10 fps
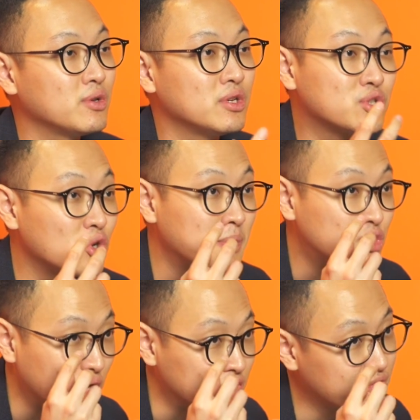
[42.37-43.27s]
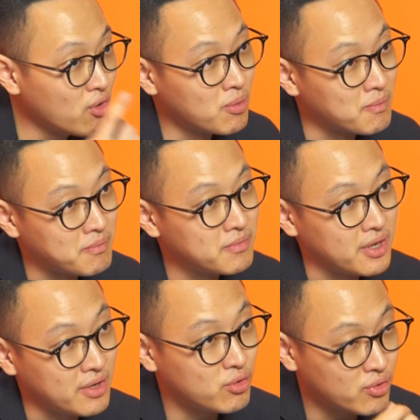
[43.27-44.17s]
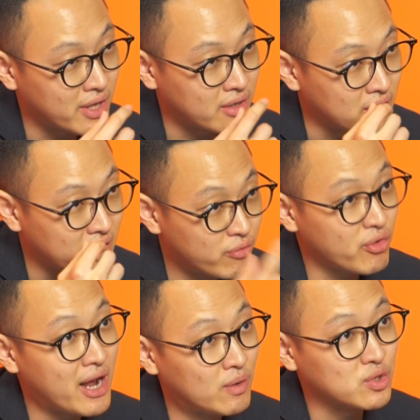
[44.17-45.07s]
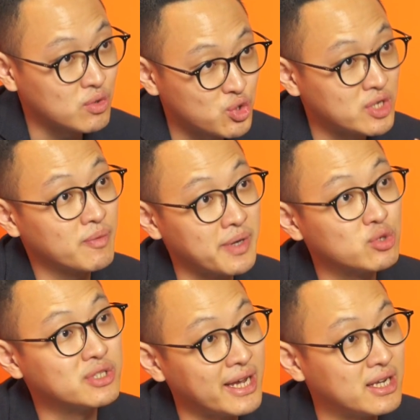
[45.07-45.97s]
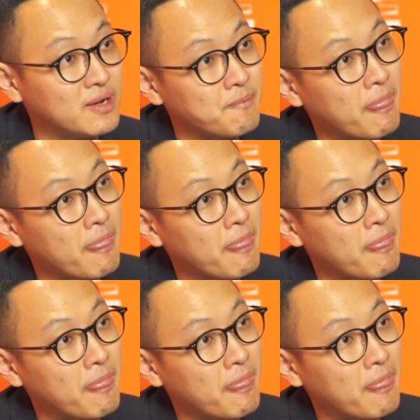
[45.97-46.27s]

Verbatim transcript: is going to be transformed into that, uh, that three hours are going to transform into data.